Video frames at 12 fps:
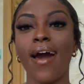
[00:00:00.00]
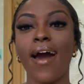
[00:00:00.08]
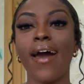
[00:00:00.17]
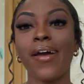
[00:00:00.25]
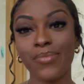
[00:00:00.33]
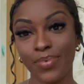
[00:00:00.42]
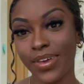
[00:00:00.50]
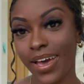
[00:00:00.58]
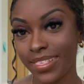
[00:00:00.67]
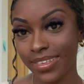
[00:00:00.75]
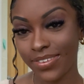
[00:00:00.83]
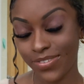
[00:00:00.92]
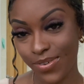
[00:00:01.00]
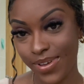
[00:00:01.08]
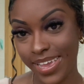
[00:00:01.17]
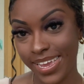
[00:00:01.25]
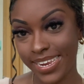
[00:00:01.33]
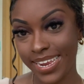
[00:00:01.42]
I hope you guys
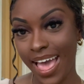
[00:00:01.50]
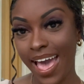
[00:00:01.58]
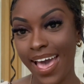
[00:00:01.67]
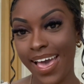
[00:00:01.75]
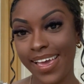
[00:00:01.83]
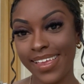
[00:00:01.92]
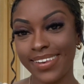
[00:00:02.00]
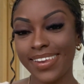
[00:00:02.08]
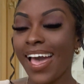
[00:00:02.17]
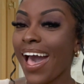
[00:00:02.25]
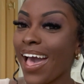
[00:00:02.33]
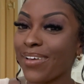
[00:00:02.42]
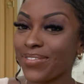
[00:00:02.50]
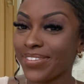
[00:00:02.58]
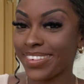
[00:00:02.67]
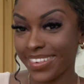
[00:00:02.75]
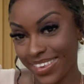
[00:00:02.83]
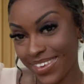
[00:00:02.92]
enjoyed, and I will
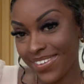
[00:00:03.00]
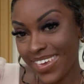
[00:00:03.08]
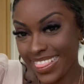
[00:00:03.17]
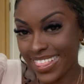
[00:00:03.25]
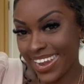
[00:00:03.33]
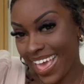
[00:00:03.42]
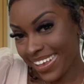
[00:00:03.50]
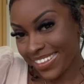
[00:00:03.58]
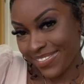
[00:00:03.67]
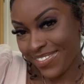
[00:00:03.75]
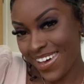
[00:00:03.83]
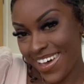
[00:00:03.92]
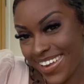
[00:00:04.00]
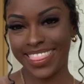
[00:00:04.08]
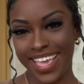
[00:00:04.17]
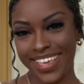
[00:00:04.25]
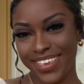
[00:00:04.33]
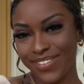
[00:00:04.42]
see you in the next one.
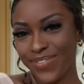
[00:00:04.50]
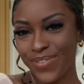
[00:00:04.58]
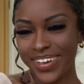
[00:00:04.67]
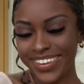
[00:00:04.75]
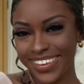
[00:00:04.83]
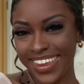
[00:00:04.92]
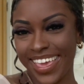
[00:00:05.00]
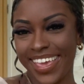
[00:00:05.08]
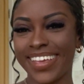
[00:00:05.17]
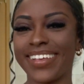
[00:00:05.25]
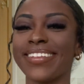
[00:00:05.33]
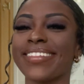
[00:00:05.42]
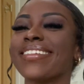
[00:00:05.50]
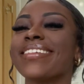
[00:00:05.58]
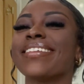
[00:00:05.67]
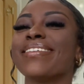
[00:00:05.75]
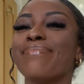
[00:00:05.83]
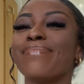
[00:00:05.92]
Thank you for watching.
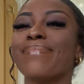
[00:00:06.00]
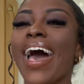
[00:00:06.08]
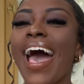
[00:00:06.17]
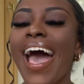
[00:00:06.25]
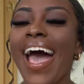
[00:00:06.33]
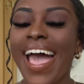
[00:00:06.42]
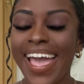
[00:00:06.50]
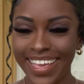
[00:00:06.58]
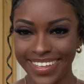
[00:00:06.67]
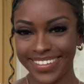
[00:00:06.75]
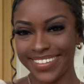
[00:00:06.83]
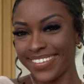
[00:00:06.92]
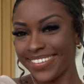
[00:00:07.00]
Bye.